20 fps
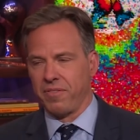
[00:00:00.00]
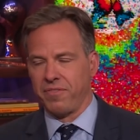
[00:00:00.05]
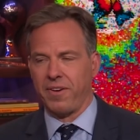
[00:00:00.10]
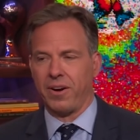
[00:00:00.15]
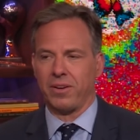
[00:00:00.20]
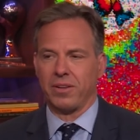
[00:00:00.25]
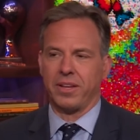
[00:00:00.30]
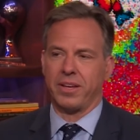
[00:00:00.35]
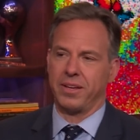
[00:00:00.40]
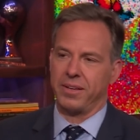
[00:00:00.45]

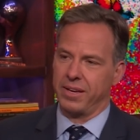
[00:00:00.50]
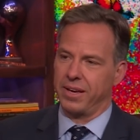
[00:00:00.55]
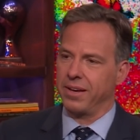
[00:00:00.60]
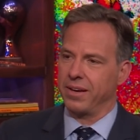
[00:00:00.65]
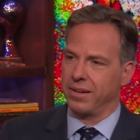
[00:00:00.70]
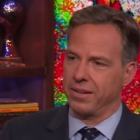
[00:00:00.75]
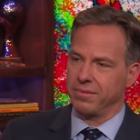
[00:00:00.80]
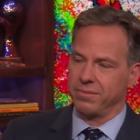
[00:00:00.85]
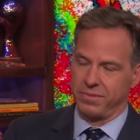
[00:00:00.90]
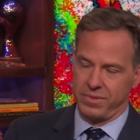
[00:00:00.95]
fairly,
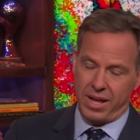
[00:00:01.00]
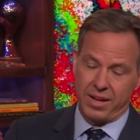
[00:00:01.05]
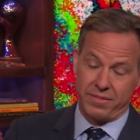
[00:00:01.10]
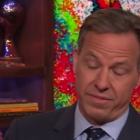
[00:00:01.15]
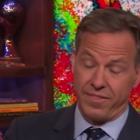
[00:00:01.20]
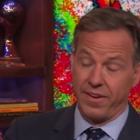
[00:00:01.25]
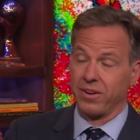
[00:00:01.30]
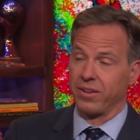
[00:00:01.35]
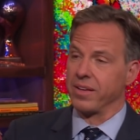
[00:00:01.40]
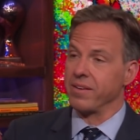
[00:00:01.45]

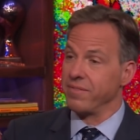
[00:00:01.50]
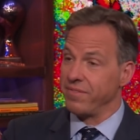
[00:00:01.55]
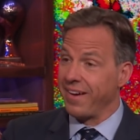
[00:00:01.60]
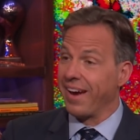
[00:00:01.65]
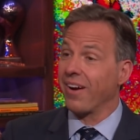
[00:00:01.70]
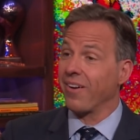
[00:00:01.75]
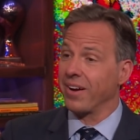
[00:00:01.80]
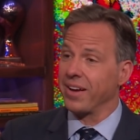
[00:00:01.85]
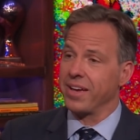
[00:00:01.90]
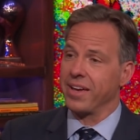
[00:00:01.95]
not fairly,
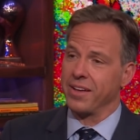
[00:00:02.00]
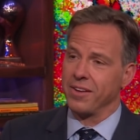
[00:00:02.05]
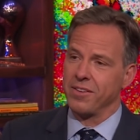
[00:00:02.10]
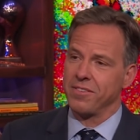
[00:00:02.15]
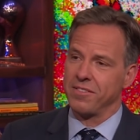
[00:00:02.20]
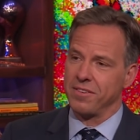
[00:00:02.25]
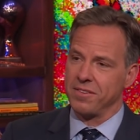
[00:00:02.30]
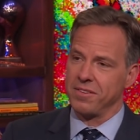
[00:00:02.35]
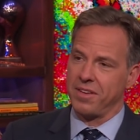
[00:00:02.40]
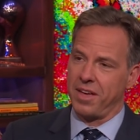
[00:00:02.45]
very
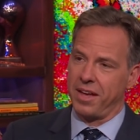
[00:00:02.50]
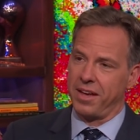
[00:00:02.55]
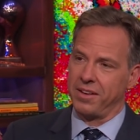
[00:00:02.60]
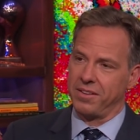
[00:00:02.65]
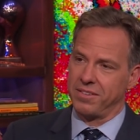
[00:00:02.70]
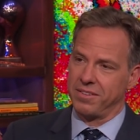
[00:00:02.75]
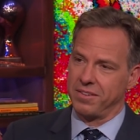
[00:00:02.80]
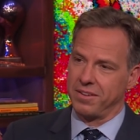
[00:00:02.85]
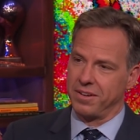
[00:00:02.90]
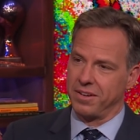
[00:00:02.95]
innocent
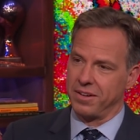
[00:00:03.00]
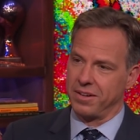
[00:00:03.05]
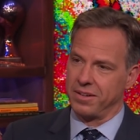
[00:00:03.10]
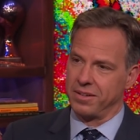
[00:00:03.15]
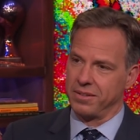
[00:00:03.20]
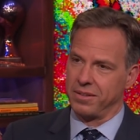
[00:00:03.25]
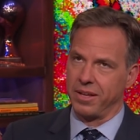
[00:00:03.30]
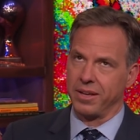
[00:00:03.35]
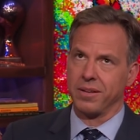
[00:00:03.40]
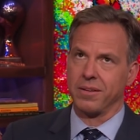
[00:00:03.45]
date,
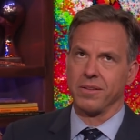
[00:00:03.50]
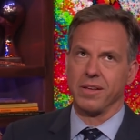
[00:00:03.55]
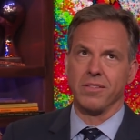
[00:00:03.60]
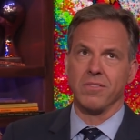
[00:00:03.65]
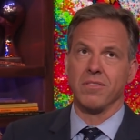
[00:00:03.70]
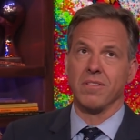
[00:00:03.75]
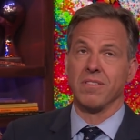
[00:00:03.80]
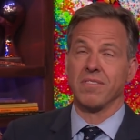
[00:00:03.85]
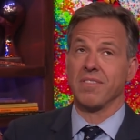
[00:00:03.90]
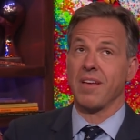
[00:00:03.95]
like
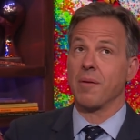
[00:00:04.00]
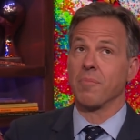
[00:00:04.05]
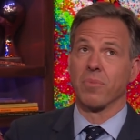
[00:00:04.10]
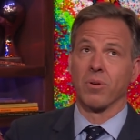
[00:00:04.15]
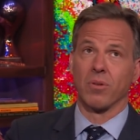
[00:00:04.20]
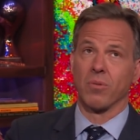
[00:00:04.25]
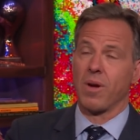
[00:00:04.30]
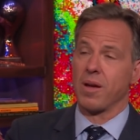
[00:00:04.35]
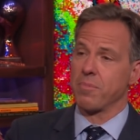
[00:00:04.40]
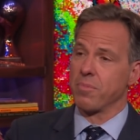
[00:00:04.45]
in
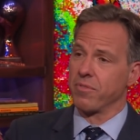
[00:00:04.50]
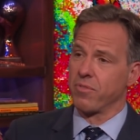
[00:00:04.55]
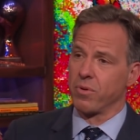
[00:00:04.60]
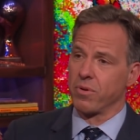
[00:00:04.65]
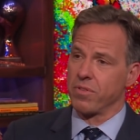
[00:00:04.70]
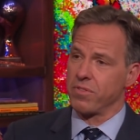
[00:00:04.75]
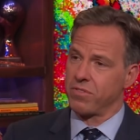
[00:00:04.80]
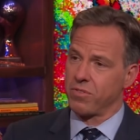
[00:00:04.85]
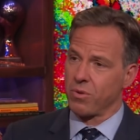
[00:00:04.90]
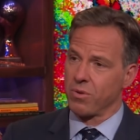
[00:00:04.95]
December, right
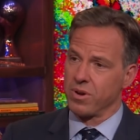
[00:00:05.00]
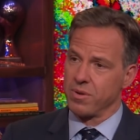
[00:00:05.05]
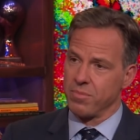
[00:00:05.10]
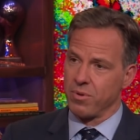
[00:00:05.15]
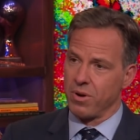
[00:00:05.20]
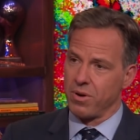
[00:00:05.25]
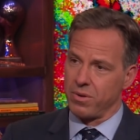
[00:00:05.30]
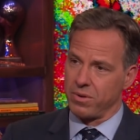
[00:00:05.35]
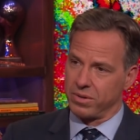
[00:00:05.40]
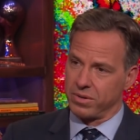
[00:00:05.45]
before the story
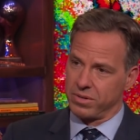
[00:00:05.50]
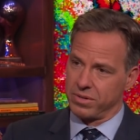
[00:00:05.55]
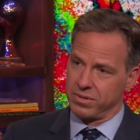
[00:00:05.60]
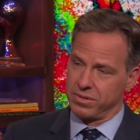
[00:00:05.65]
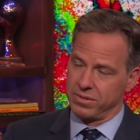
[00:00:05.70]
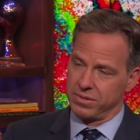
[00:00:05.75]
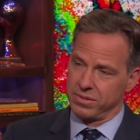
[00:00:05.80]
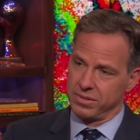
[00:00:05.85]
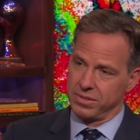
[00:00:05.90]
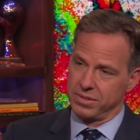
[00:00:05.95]
broke.
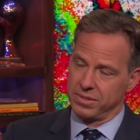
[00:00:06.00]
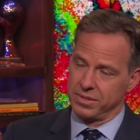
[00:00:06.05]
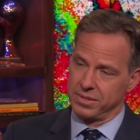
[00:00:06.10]
So you had